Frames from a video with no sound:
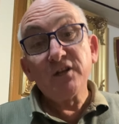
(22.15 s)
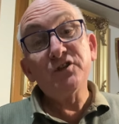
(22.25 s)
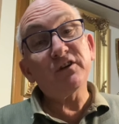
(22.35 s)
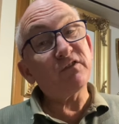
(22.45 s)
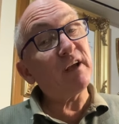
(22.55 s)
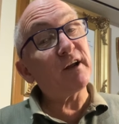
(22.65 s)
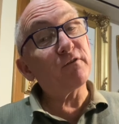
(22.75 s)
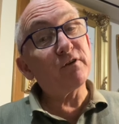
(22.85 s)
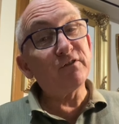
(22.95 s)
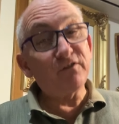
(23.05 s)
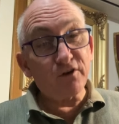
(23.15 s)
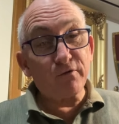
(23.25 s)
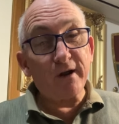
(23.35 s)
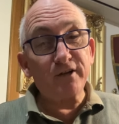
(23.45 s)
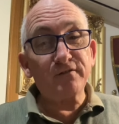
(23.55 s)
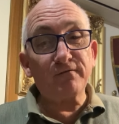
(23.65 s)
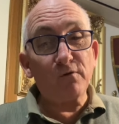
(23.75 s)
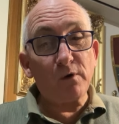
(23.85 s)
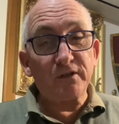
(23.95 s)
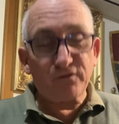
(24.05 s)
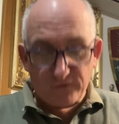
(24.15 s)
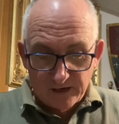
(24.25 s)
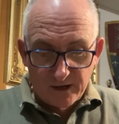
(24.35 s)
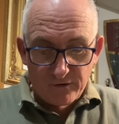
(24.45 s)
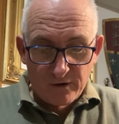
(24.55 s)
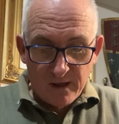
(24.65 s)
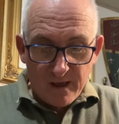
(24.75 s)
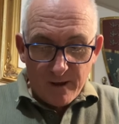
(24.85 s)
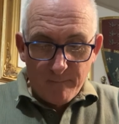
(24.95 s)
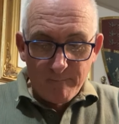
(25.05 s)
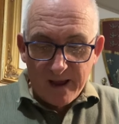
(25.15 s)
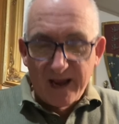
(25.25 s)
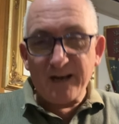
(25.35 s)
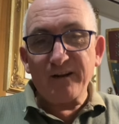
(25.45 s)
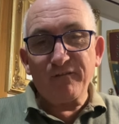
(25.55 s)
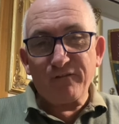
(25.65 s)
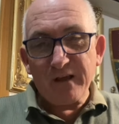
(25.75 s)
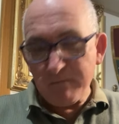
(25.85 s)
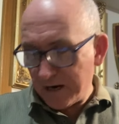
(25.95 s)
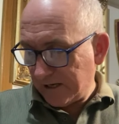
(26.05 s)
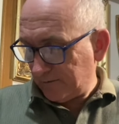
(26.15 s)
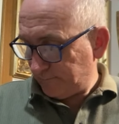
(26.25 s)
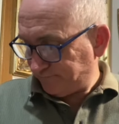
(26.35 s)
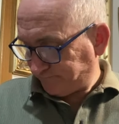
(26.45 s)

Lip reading: just out of consideration for one's fellow man and female.